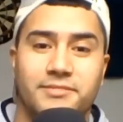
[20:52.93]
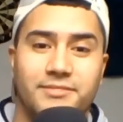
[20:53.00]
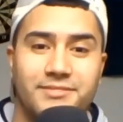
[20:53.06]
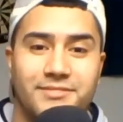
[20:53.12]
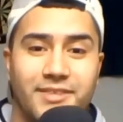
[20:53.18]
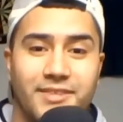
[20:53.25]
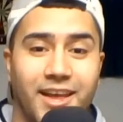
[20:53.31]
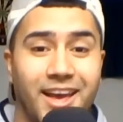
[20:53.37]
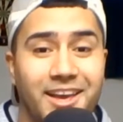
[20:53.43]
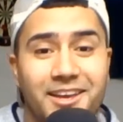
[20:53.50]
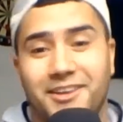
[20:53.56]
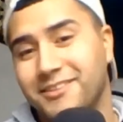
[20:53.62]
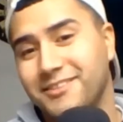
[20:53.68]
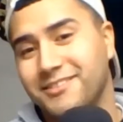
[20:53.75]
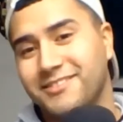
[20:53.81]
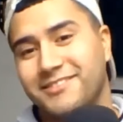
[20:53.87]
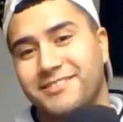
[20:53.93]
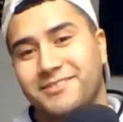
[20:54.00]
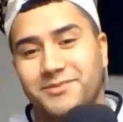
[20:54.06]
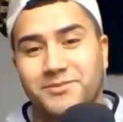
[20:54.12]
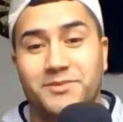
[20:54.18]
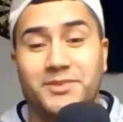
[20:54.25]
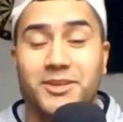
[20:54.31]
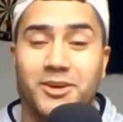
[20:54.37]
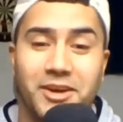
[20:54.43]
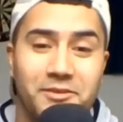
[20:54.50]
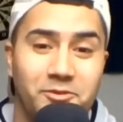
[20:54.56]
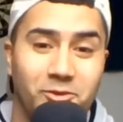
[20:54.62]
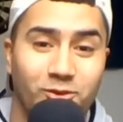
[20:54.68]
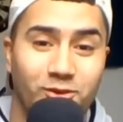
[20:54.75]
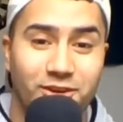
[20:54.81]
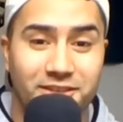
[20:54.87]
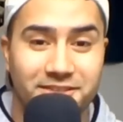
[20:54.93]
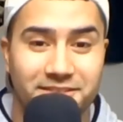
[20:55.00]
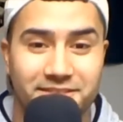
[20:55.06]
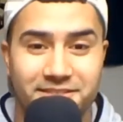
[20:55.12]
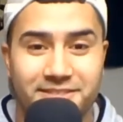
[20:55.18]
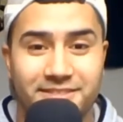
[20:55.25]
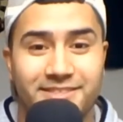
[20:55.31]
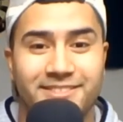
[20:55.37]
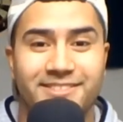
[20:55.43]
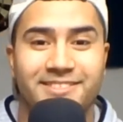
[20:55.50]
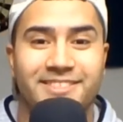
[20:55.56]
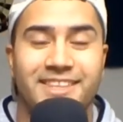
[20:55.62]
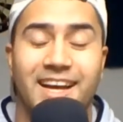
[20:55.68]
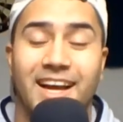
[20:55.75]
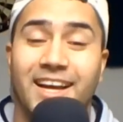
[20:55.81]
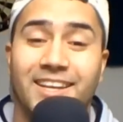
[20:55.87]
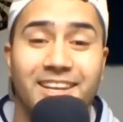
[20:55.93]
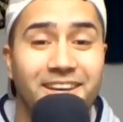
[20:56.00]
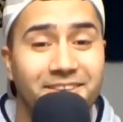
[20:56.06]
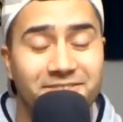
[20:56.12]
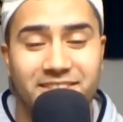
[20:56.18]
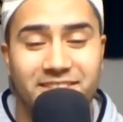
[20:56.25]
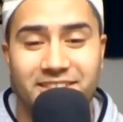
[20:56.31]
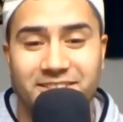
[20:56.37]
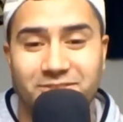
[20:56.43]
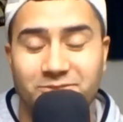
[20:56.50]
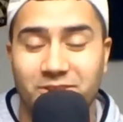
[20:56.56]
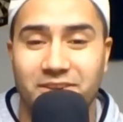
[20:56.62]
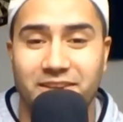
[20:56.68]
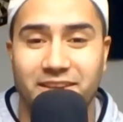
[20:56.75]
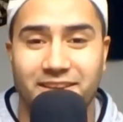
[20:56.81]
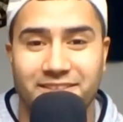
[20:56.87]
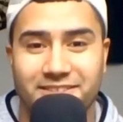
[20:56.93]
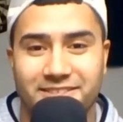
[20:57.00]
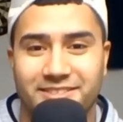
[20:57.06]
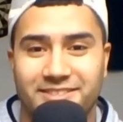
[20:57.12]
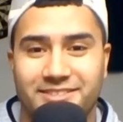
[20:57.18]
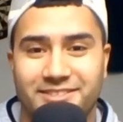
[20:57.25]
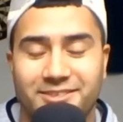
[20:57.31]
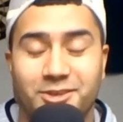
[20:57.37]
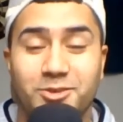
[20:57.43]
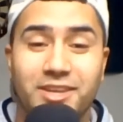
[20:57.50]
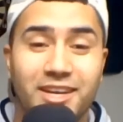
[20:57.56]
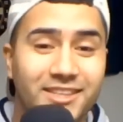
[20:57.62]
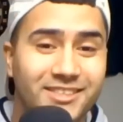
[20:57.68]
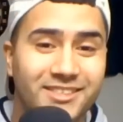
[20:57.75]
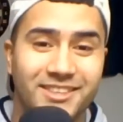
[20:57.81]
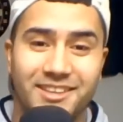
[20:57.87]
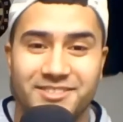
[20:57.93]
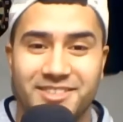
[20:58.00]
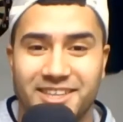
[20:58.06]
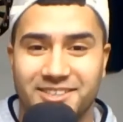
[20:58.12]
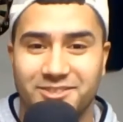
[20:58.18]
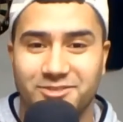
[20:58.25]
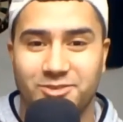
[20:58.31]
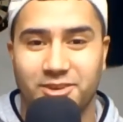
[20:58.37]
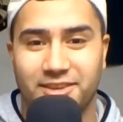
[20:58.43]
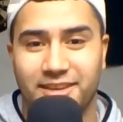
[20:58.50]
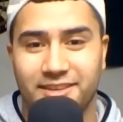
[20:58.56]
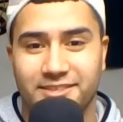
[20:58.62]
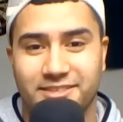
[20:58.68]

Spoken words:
Hey, but don't get me wrong. I love Texas Roadhouse. Who doesn't love Texas Roadhouse?